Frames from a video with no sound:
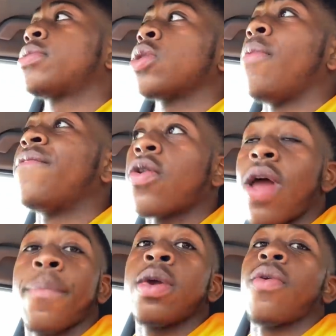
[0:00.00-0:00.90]
So I'm very
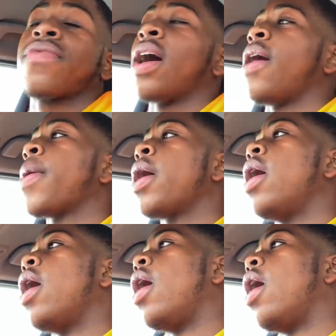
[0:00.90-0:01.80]
happy with that.
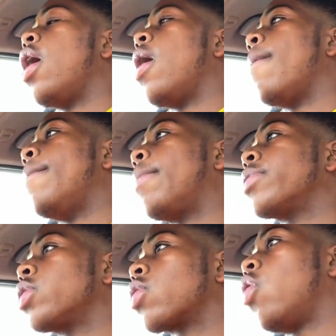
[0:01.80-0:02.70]
Um, I'm
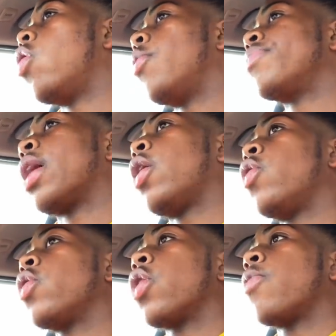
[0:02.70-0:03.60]
going to go home now.
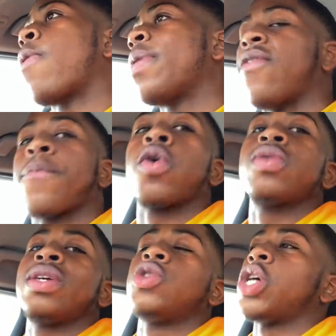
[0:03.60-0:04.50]
Probably have a
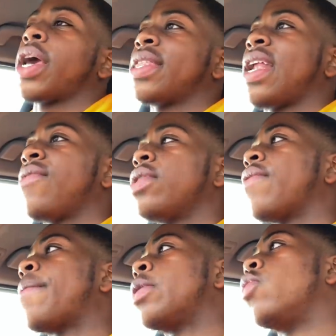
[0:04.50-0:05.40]
protein shake and then have another
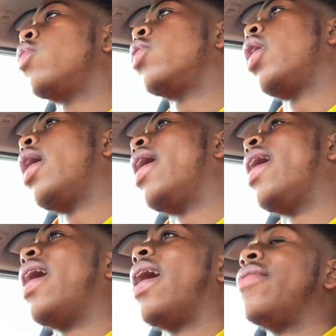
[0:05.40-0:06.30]
meal,
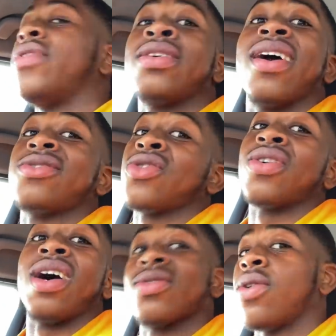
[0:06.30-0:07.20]
uh, and then yeah, show you
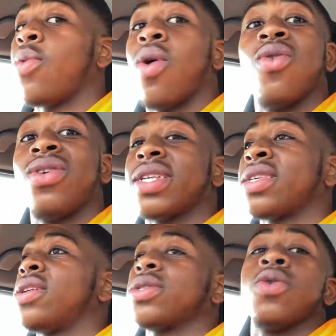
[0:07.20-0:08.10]
guys what all that's
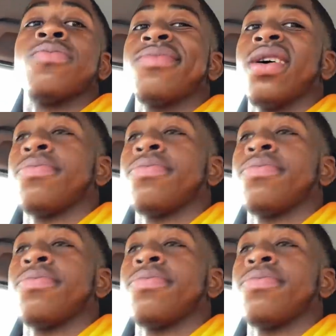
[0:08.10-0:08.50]
saying. So yeah.